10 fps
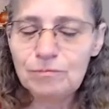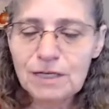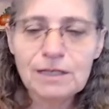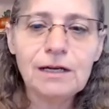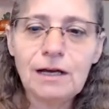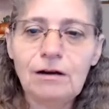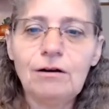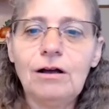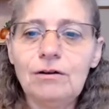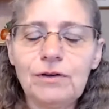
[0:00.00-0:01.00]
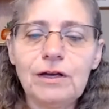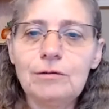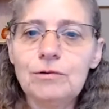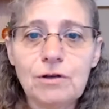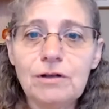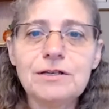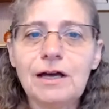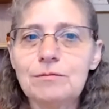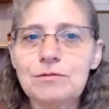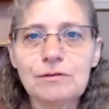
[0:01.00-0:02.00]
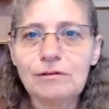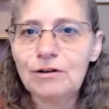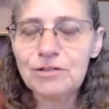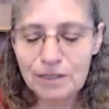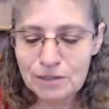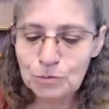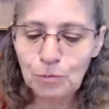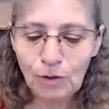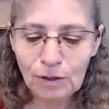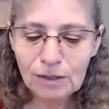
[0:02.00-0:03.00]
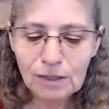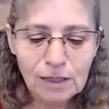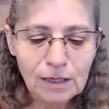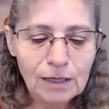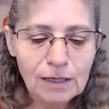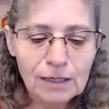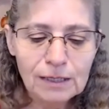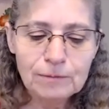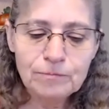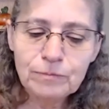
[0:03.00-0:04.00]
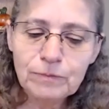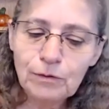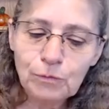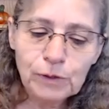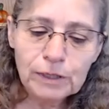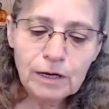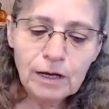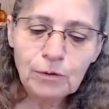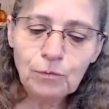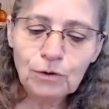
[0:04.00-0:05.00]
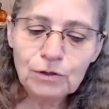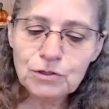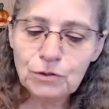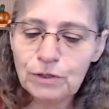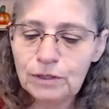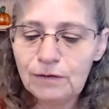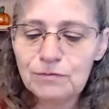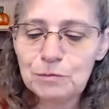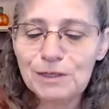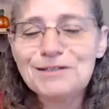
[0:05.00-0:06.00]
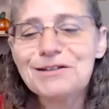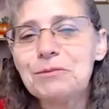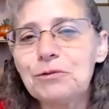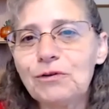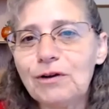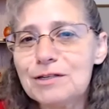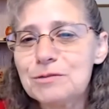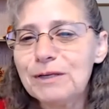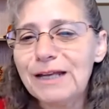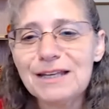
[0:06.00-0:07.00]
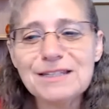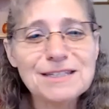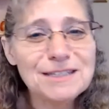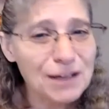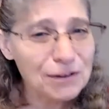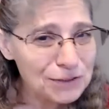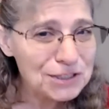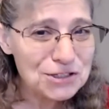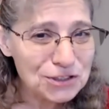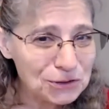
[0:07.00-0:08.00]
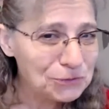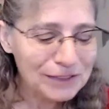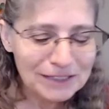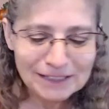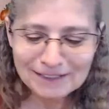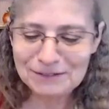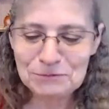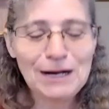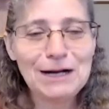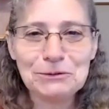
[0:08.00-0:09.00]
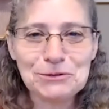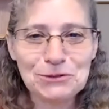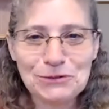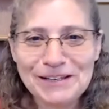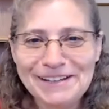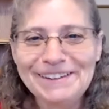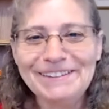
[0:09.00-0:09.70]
taking care of animals all types, large and small. And when not at work, Jody loves spending time with her husband and 7 children. Wow, Jody,